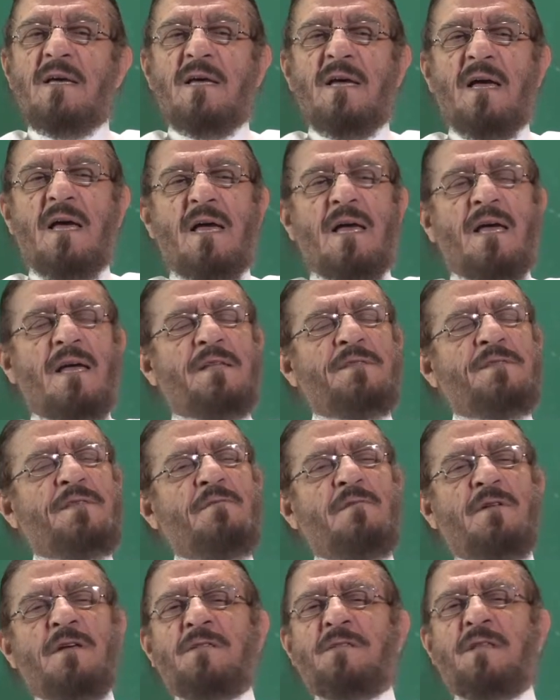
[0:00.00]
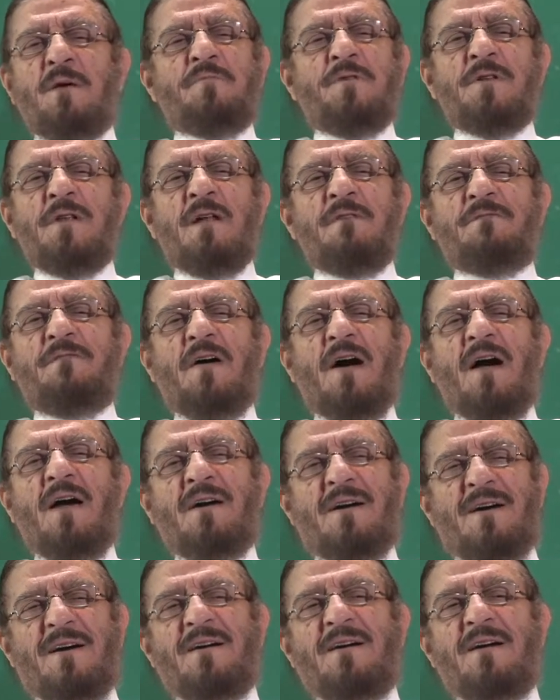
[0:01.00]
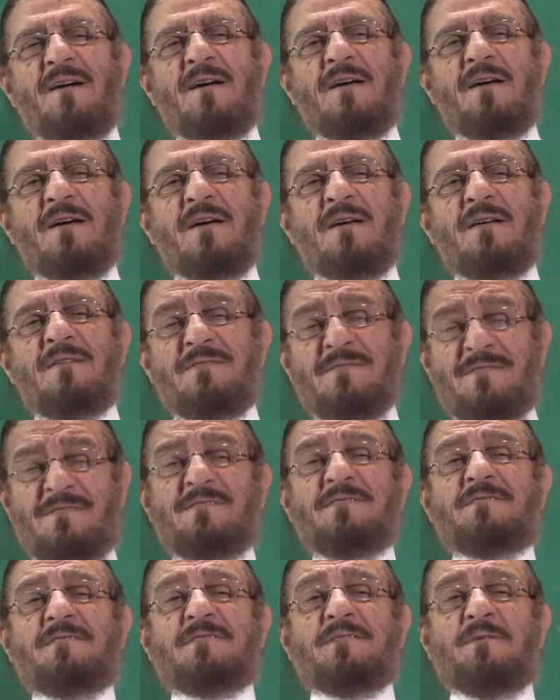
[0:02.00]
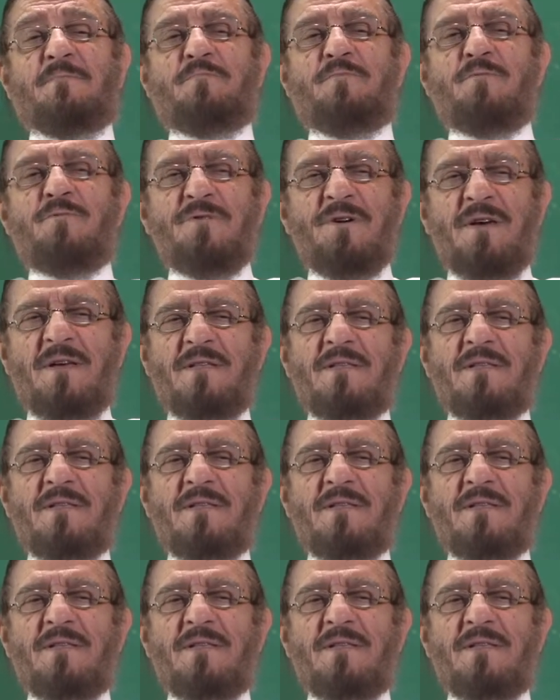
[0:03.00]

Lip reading: and they will end up in hellfire. So this is the point.